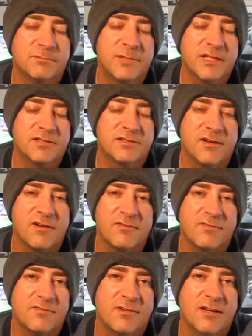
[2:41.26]
picks
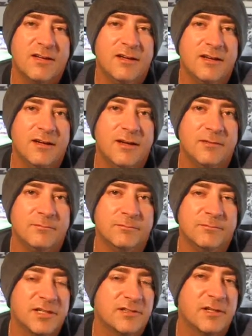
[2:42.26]
up
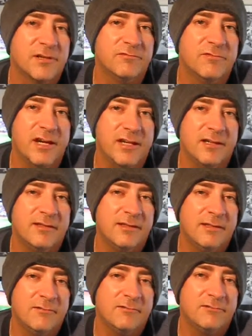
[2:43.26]
right
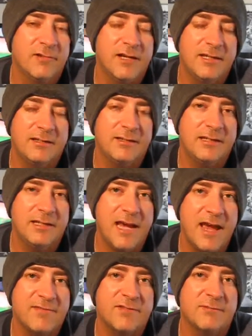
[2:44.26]
in the
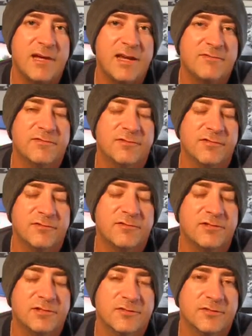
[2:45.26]
aftermath of the
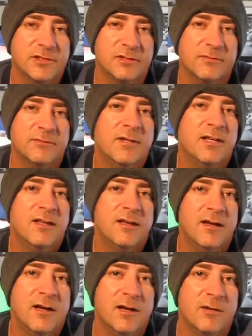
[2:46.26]
first film.
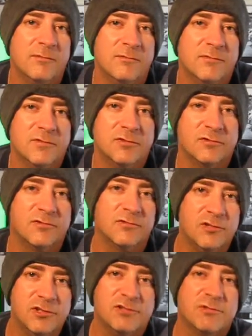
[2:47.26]
Sort of
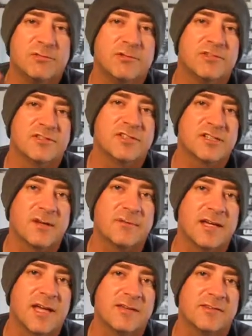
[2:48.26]
news reports are
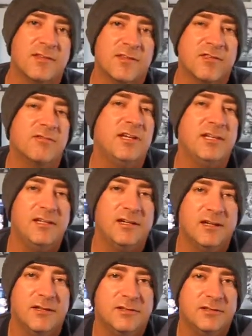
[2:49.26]
coming out that 3
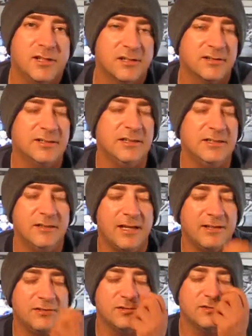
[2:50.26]
young
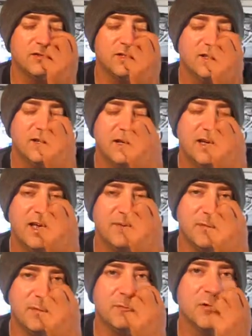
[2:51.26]
teenagers
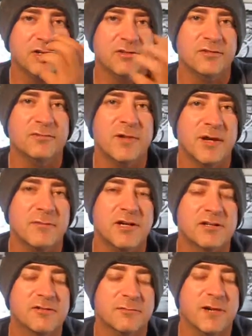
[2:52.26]
have been murdered by
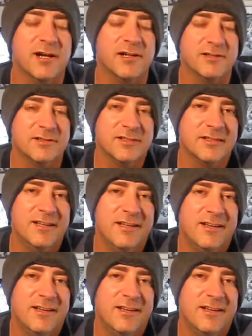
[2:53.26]
Michael Myers.